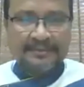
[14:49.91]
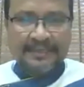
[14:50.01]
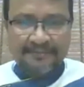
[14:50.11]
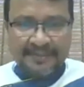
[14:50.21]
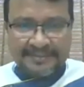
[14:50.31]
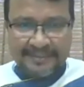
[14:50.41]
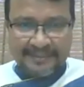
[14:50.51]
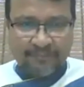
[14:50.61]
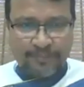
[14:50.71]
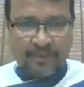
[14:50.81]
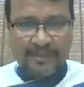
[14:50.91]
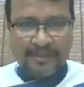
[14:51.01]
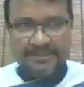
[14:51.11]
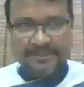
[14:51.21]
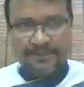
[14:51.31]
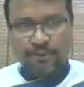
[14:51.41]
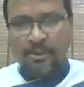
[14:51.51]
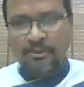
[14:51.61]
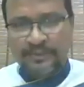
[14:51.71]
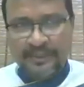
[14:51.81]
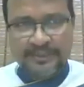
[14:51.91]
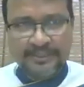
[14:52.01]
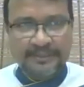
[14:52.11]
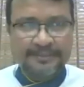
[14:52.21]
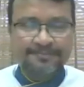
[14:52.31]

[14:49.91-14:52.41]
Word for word: give a set of products throughout the year